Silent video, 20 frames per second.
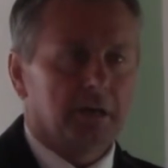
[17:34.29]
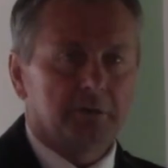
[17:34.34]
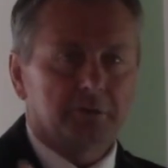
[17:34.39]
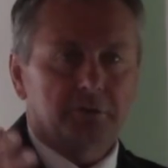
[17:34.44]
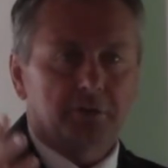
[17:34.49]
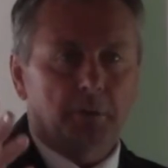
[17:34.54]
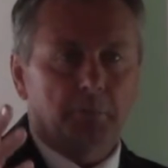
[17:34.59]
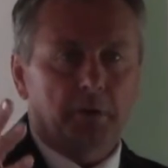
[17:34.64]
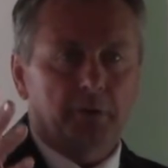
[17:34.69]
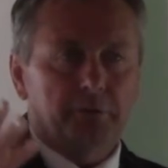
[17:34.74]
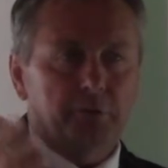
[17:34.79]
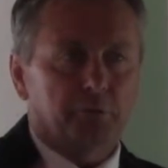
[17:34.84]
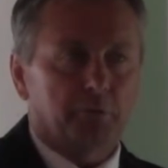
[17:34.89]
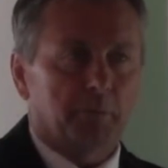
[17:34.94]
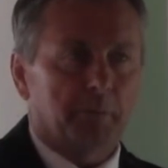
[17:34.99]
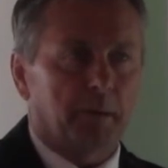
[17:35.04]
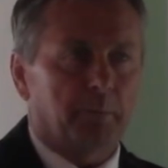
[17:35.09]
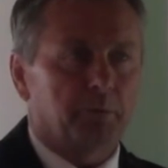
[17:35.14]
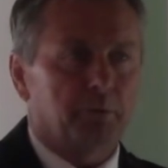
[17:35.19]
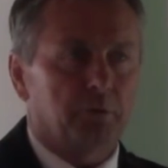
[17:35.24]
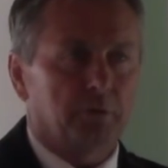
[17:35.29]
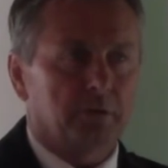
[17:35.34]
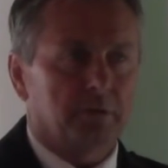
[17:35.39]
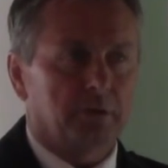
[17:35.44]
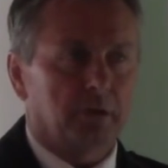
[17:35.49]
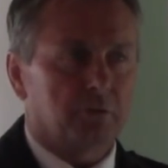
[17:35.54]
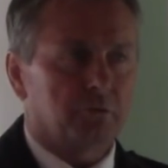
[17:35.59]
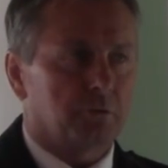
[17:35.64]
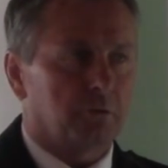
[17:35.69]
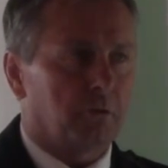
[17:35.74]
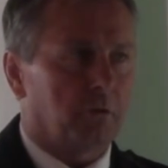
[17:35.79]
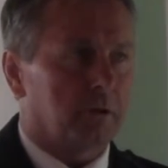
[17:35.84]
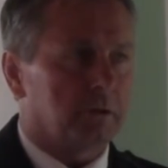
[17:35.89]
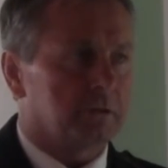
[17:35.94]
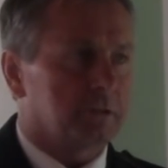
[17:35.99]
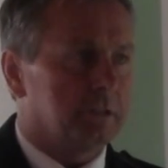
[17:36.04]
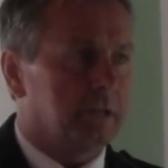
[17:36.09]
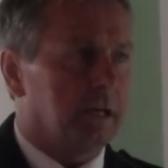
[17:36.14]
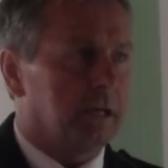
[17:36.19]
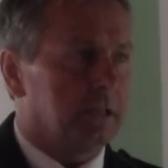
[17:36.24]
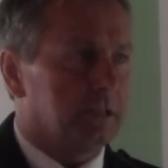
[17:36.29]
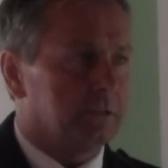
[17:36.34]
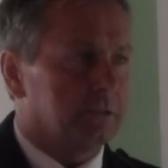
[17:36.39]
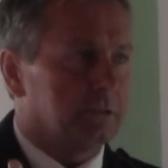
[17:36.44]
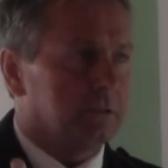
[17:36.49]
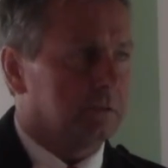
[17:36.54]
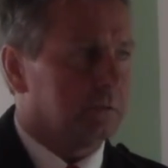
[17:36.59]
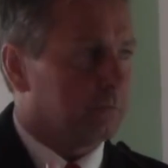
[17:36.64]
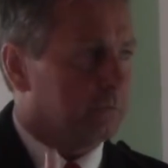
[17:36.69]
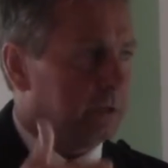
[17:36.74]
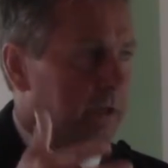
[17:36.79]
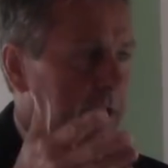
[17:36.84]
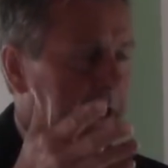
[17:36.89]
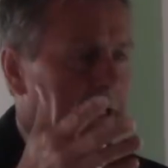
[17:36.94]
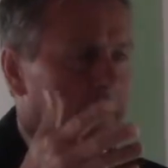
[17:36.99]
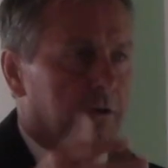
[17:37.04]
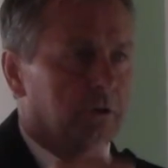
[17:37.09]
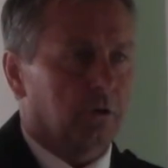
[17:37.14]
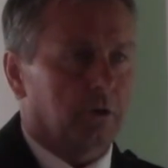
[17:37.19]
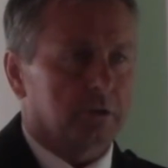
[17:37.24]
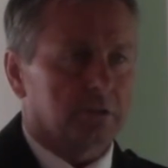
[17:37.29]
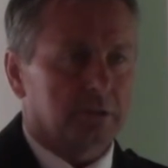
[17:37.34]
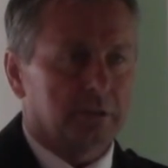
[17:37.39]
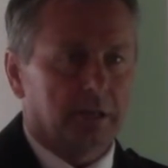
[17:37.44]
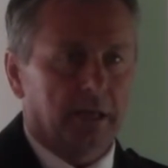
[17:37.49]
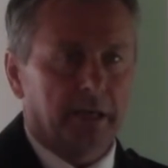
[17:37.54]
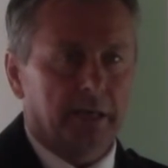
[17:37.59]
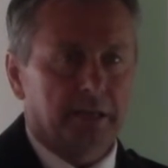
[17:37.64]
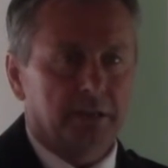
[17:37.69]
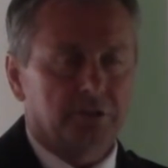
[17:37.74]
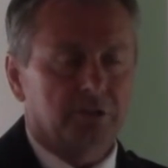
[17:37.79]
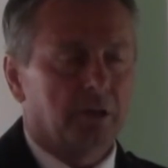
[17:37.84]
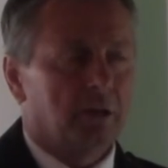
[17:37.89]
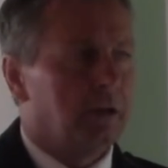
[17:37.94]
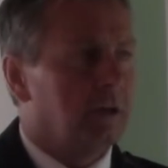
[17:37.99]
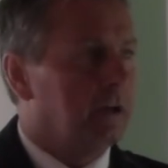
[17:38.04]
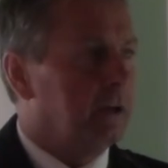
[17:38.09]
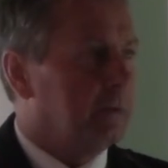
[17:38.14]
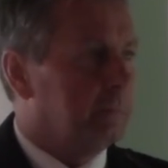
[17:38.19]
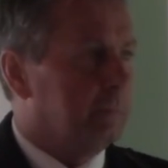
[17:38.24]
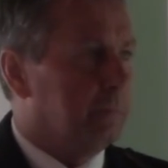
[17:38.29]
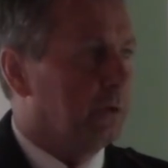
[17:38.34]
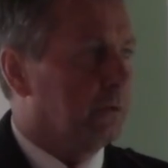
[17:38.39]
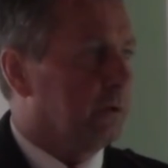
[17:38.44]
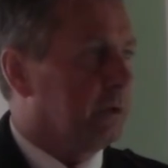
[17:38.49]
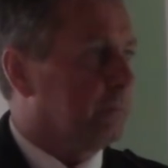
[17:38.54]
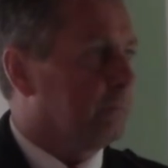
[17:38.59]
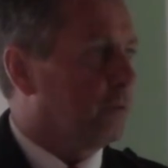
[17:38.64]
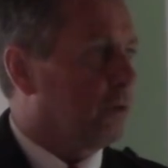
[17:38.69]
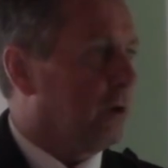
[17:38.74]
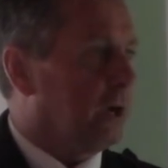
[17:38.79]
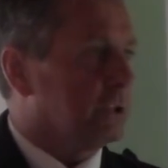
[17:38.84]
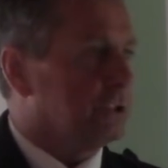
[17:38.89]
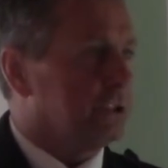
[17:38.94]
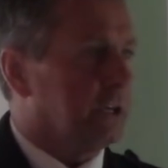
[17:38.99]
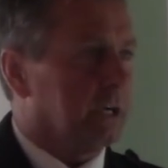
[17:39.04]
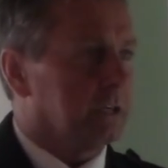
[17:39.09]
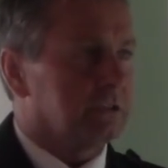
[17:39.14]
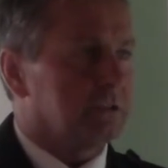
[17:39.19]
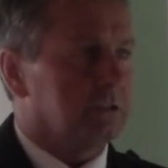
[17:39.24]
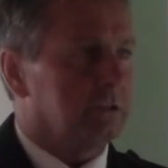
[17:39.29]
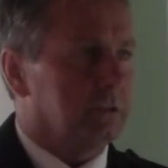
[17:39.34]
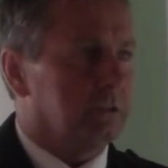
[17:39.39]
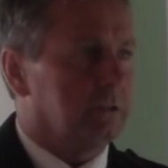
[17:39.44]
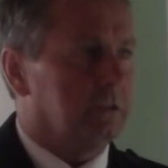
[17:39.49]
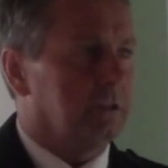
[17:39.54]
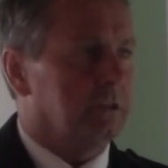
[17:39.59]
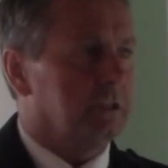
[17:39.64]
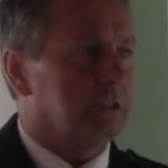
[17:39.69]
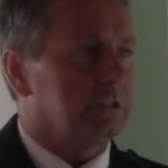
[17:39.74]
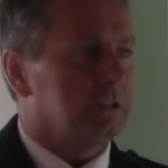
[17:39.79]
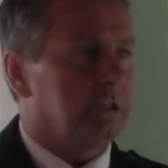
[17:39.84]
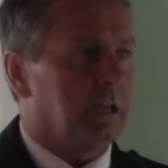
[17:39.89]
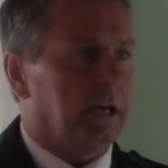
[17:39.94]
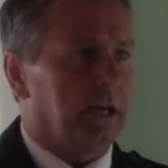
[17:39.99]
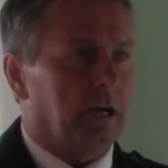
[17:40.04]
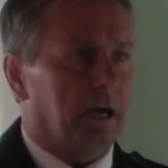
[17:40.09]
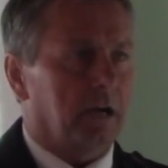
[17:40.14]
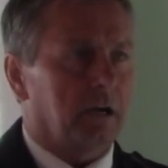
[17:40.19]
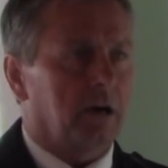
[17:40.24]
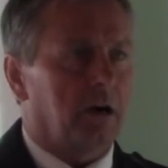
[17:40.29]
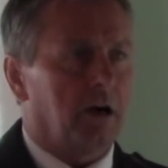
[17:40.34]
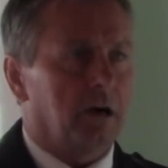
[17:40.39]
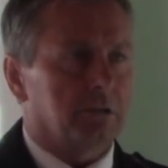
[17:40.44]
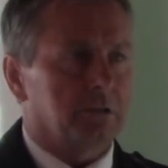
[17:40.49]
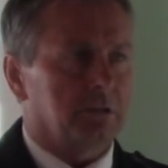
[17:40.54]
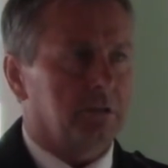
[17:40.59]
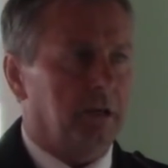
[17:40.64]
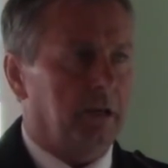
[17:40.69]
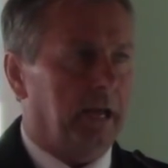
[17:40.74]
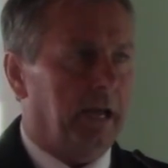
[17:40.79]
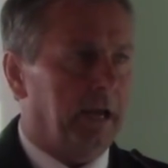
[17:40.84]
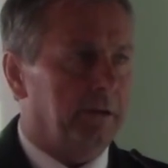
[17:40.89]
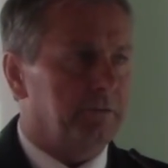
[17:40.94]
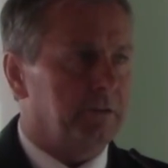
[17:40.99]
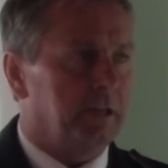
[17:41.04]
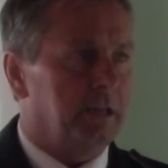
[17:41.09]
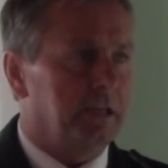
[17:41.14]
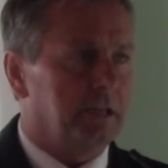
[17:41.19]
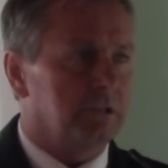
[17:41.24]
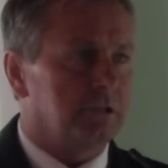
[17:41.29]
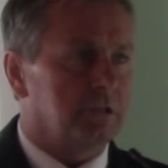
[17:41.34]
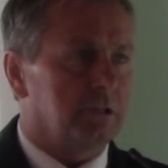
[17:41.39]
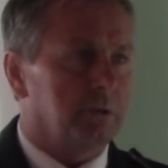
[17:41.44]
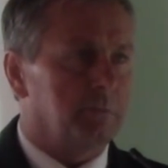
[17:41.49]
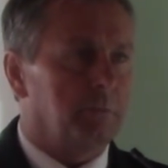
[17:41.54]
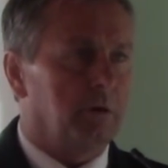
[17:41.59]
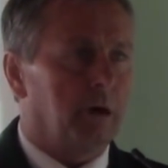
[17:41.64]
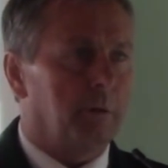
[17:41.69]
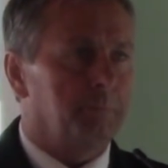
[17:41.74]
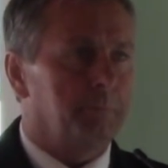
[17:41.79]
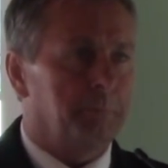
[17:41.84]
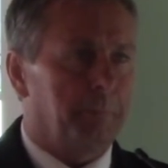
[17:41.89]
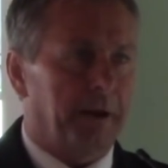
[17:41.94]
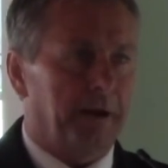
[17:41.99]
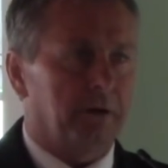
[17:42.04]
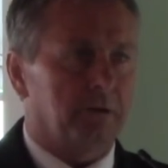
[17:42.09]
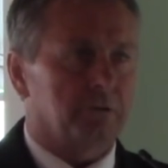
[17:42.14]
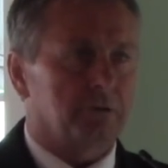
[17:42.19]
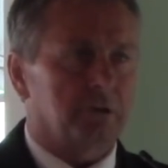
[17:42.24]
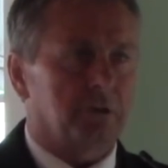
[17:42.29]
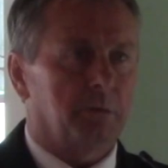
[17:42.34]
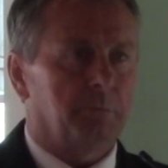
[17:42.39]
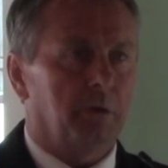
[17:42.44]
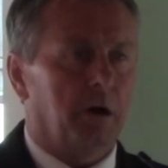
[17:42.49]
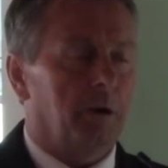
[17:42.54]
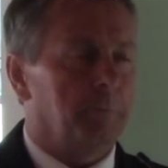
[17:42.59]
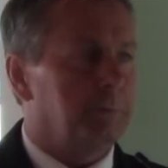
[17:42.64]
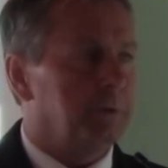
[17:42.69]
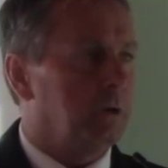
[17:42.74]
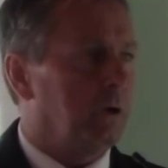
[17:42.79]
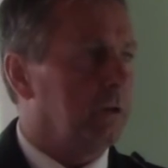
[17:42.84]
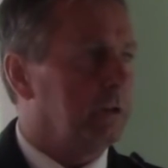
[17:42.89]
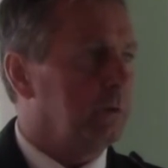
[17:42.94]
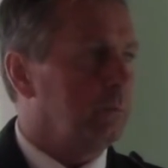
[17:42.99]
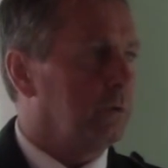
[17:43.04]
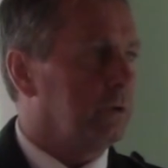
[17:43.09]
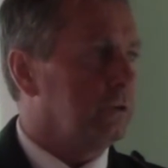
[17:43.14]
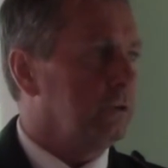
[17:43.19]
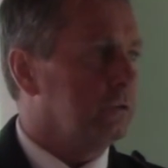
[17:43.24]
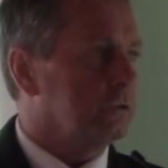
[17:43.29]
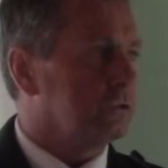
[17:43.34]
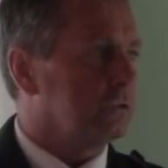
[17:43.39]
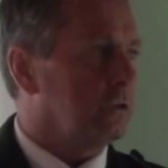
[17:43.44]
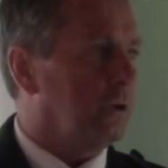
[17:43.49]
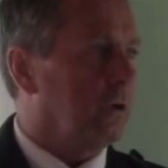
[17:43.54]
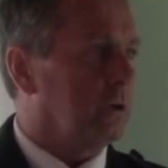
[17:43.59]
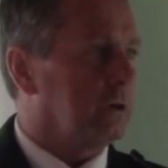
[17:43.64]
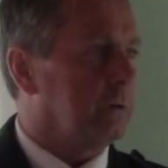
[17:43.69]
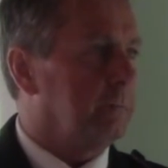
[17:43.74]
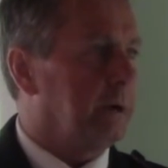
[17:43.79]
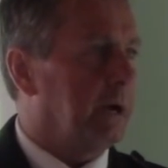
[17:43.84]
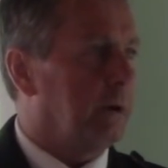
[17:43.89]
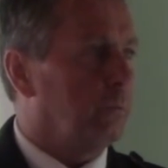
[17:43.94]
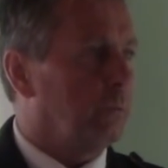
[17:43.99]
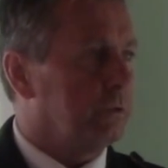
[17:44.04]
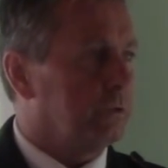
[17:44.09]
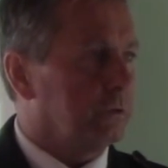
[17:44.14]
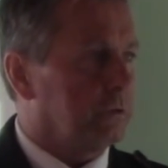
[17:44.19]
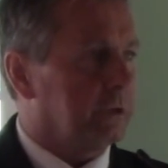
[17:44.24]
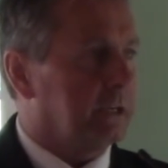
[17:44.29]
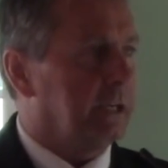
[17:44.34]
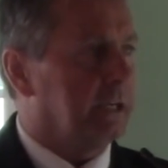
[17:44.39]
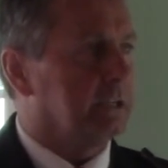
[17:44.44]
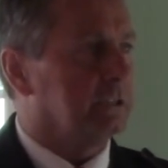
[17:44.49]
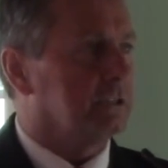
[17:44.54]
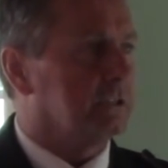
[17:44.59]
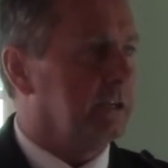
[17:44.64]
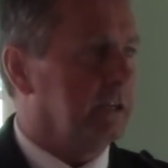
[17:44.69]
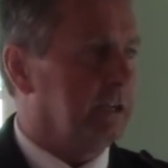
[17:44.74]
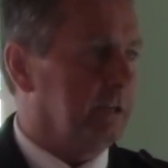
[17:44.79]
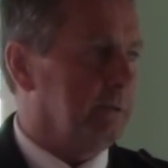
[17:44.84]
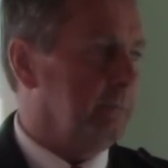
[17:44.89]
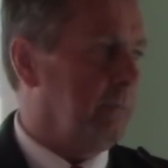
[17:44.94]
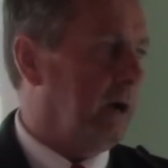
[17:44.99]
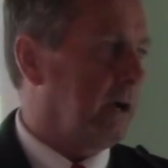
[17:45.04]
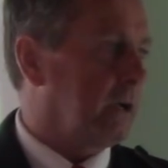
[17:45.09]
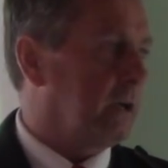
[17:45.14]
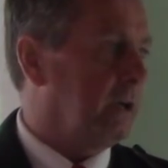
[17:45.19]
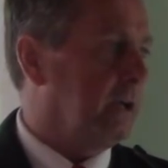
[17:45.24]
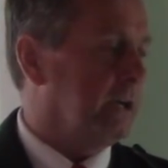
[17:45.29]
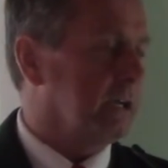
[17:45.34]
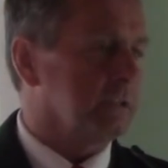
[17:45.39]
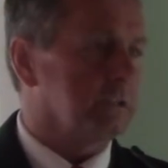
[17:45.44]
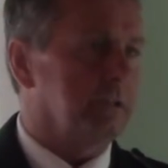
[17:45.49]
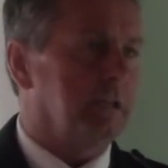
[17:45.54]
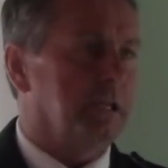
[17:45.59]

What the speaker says: Some of you remember your industrial arts days, related arts days, building projects. To this day, I constantly have kids come up, parents come up, and all they want to do is talk about what their kids did in my class.